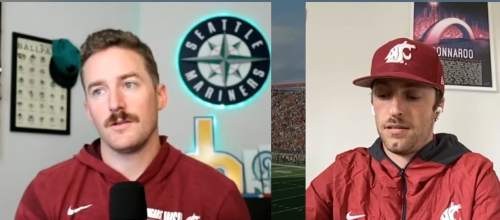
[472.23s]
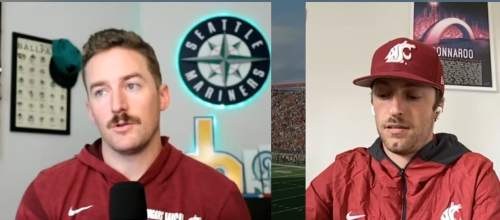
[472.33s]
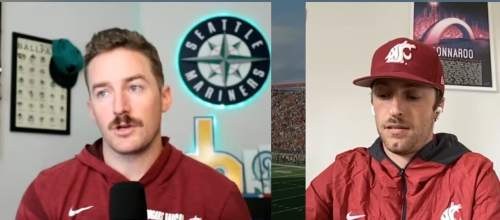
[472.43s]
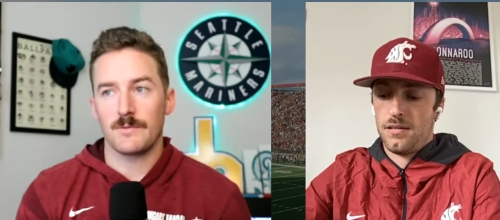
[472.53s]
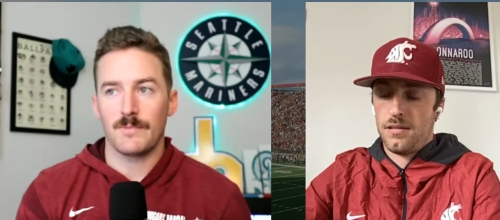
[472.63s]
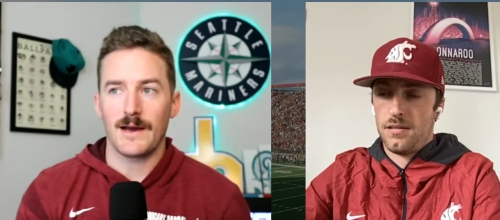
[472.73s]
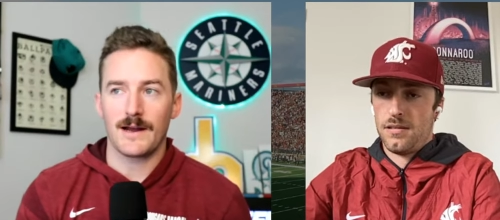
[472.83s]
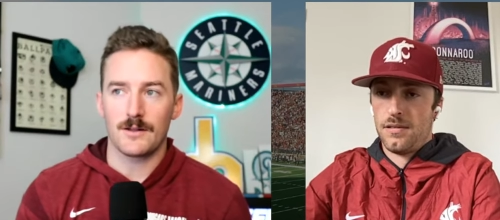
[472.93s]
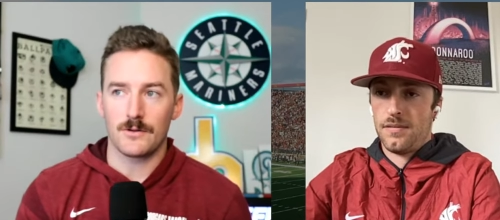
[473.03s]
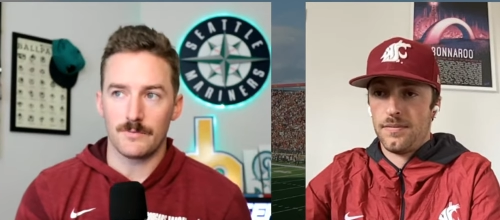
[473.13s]
Speaker 1: Looking back
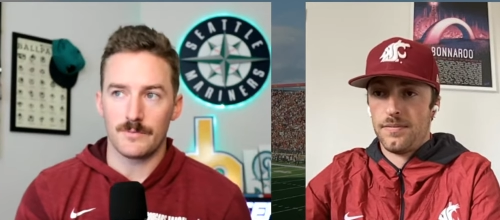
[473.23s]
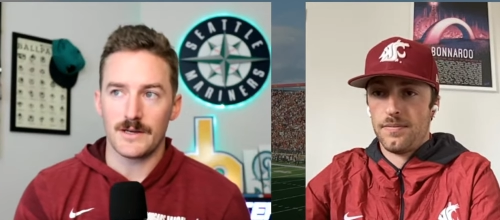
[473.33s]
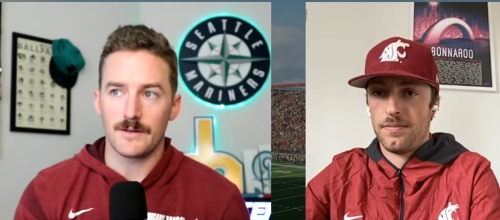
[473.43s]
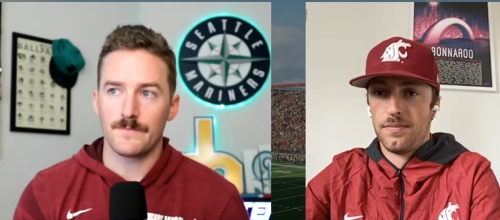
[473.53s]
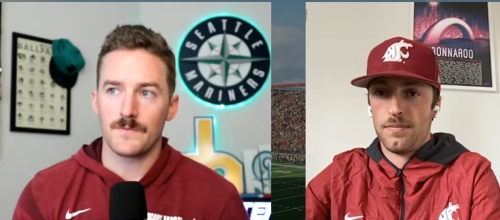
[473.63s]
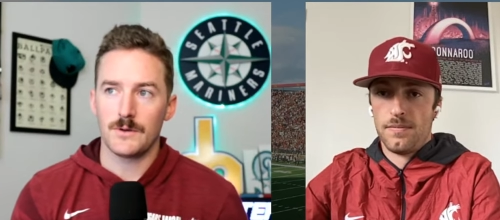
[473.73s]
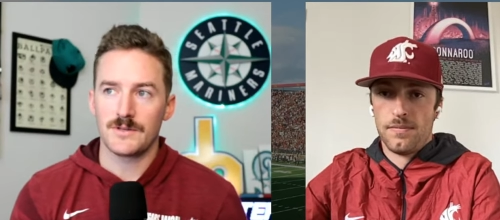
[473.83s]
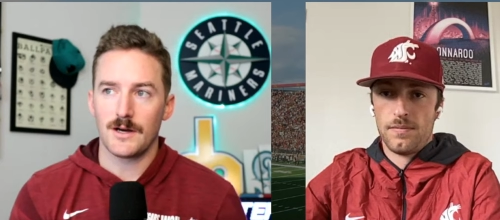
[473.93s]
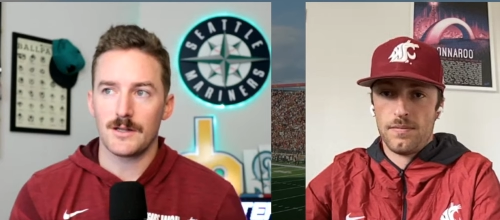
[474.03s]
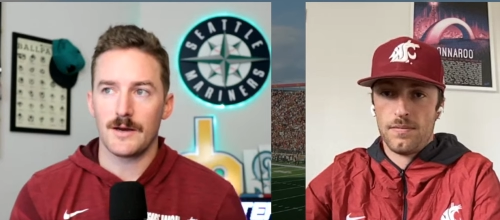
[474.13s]
a little bit,
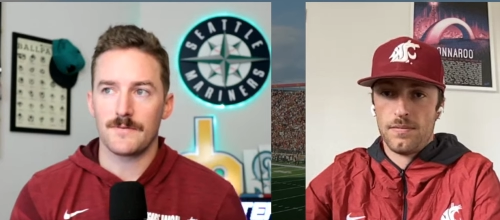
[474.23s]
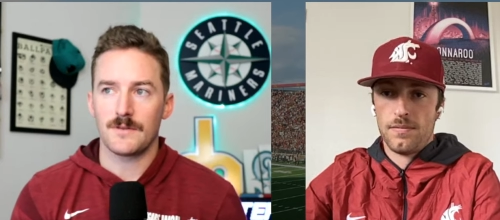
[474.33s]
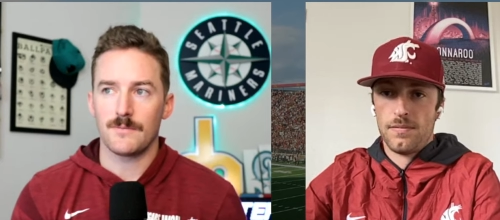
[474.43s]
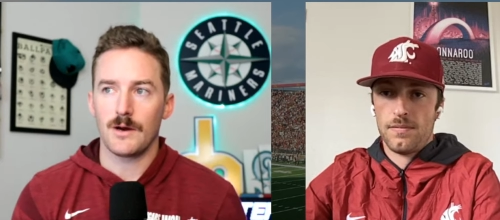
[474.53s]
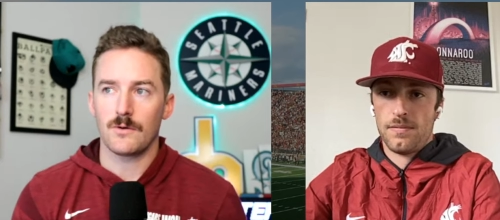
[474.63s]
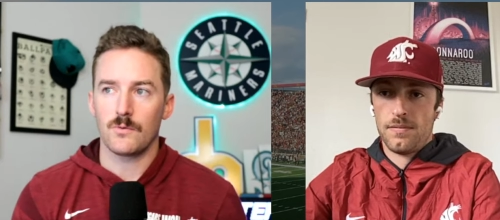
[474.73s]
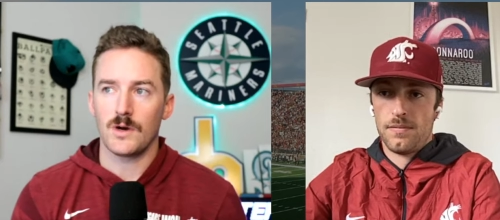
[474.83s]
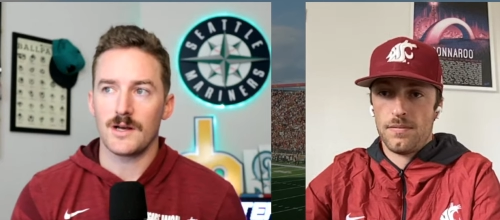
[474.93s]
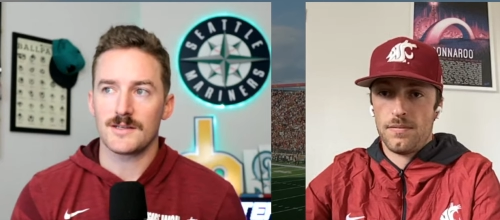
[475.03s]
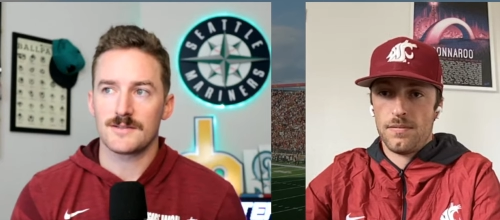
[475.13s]
Utah left the Mountain
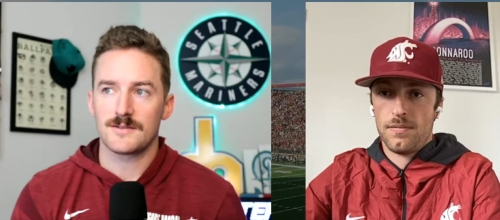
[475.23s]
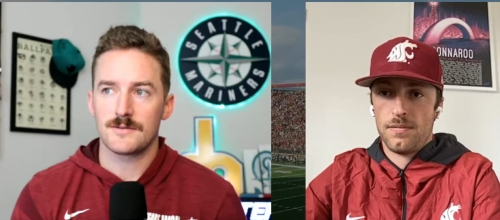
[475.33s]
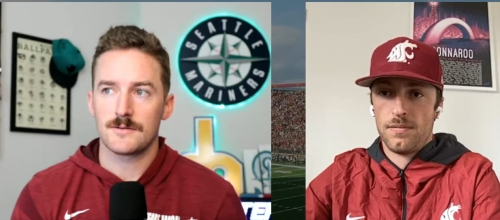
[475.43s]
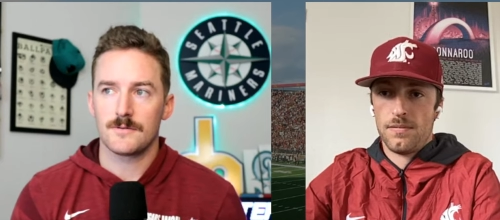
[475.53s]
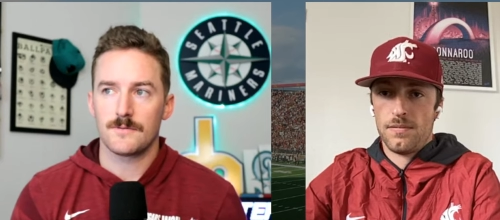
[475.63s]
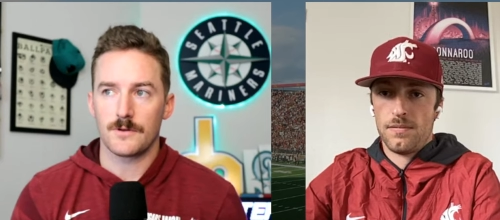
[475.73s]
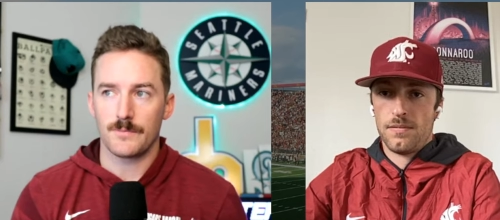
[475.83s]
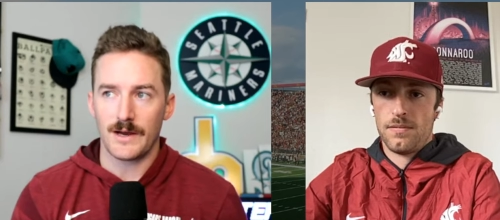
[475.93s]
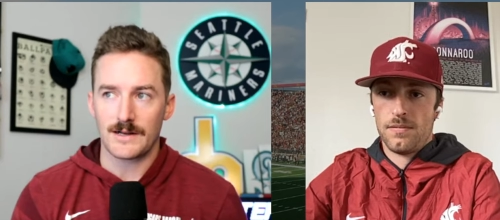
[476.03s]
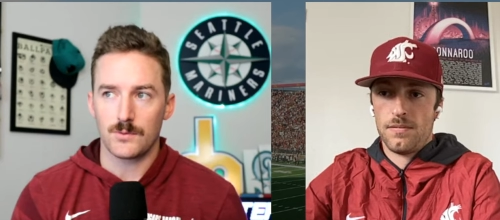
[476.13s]
West for the
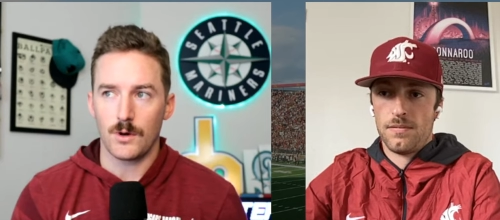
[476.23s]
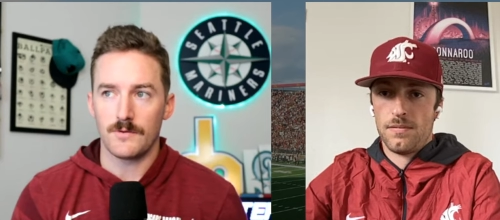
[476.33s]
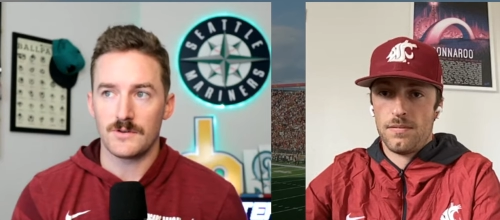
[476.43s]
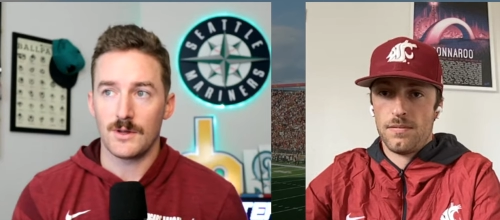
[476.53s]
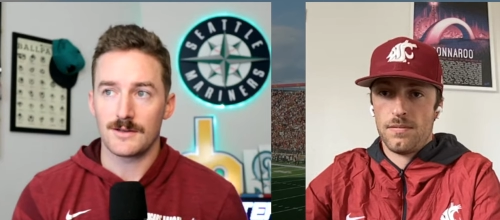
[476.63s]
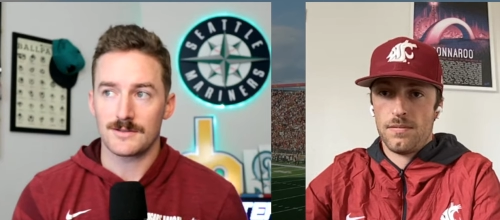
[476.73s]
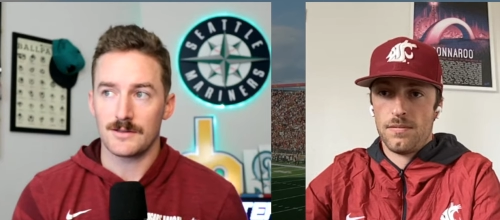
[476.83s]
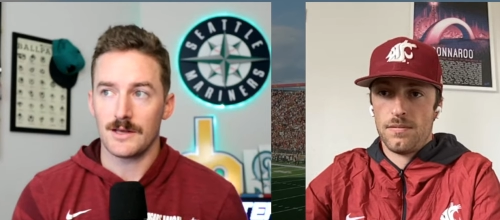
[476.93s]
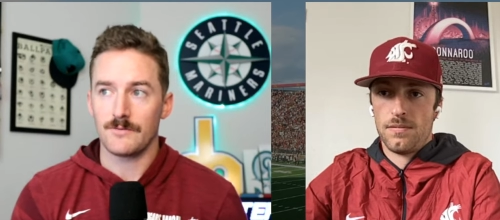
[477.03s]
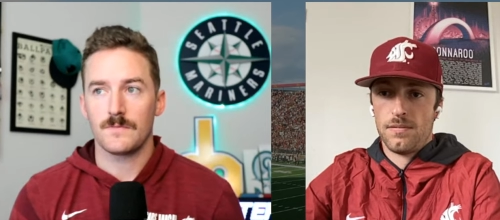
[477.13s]
Pac twelve in two thousand
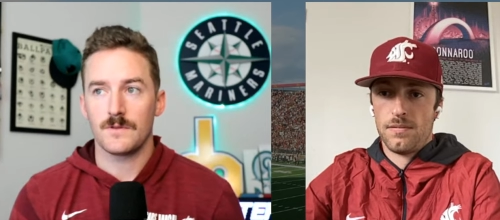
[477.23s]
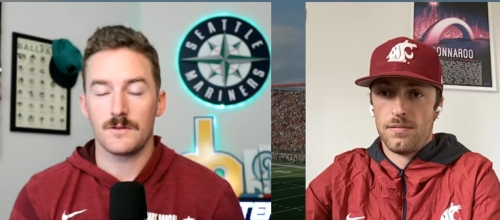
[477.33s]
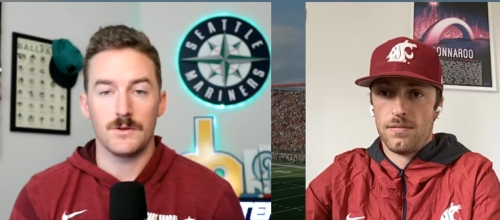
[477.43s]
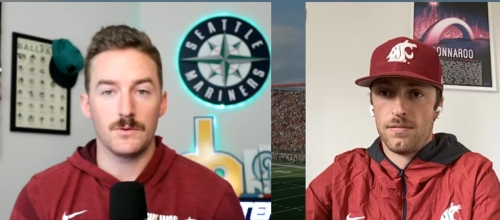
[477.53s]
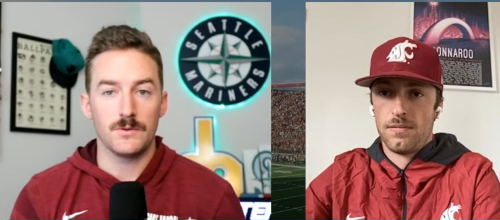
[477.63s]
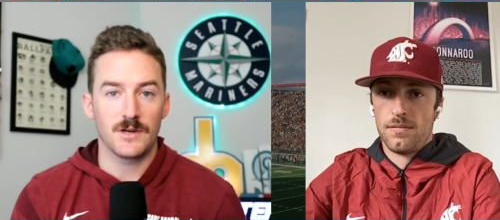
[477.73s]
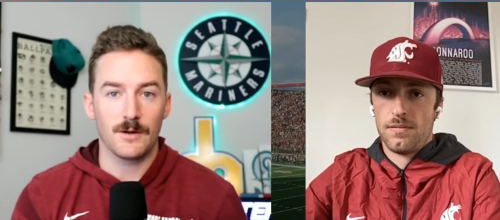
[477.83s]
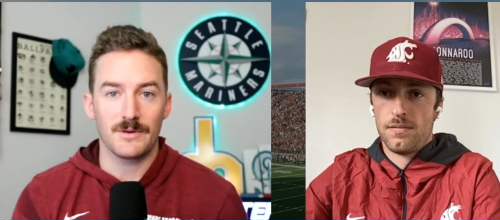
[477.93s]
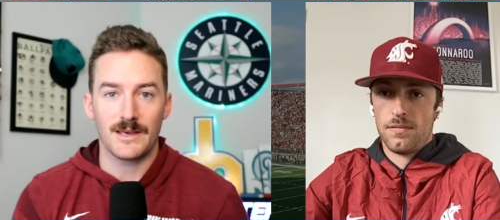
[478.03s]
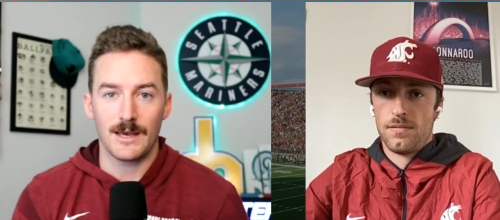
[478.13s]
eleven. Utah
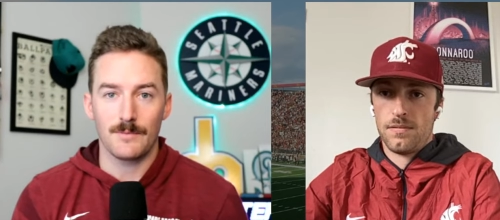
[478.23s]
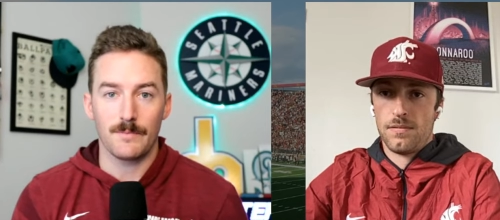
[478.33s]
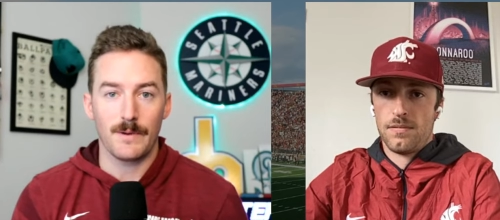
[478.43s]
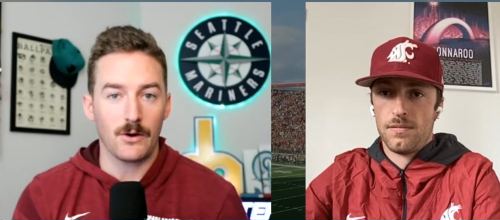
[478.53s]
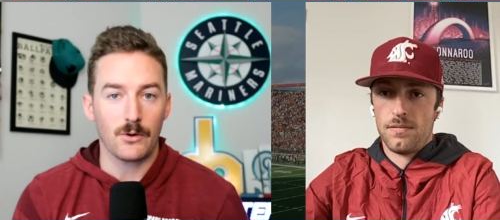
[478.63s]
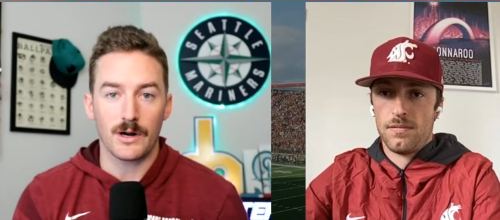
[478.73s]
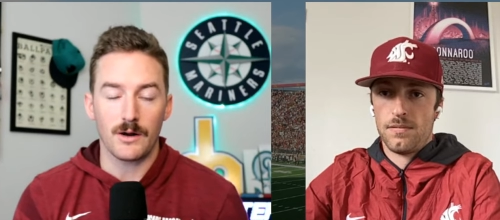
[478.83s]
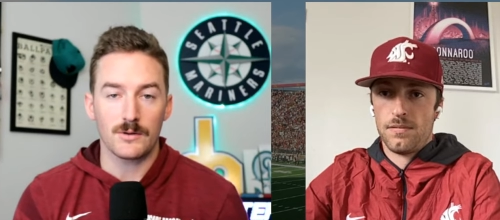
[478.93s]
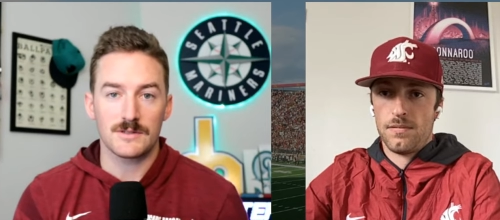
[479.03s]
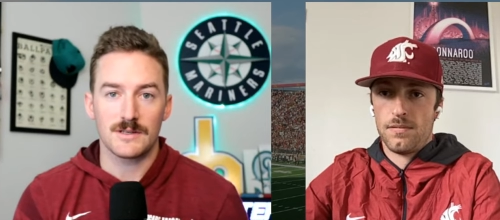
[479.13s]
became a
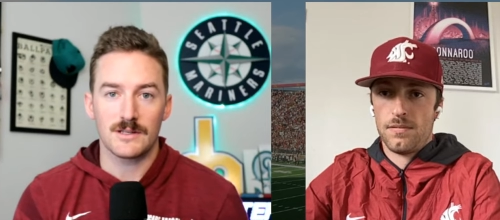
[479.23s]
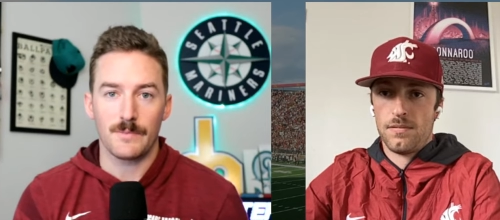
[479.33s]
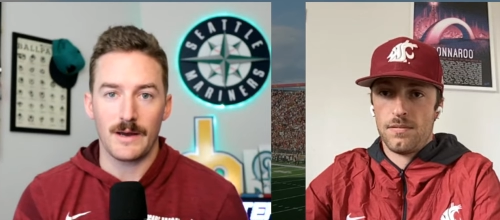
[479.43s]
powerhouse in the Pac